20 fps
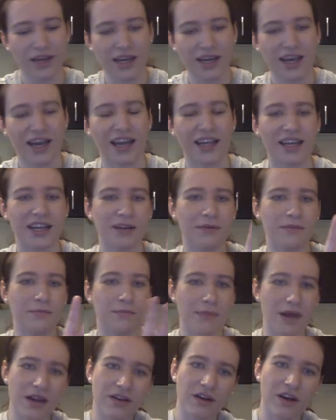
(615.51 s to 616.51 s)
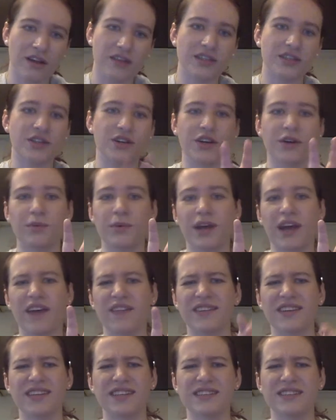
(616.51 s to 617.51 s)
And then middle of the term, we
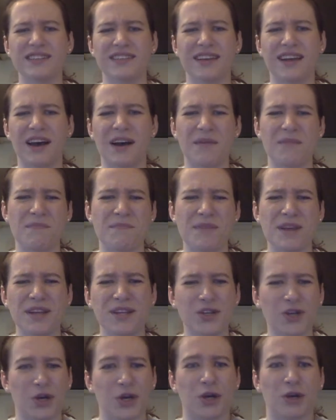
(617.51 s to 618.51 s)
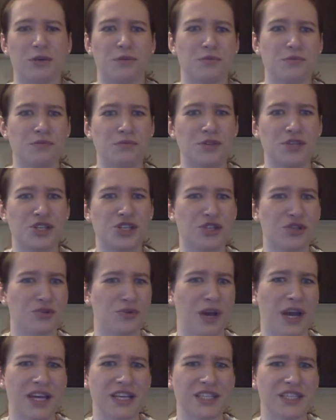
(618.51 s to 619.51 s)
have this, midterm
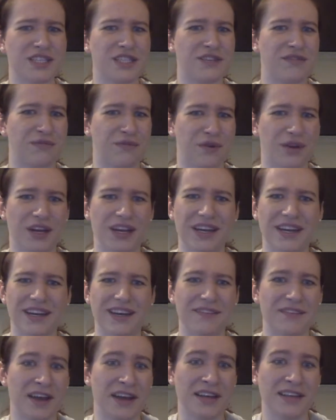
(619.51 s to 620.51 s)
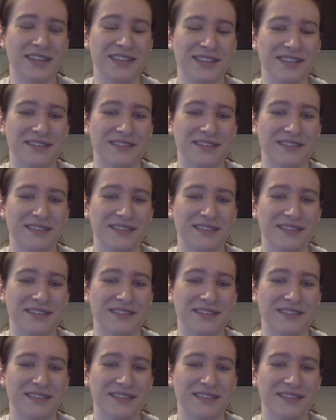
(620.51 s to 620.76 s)
stress-free event.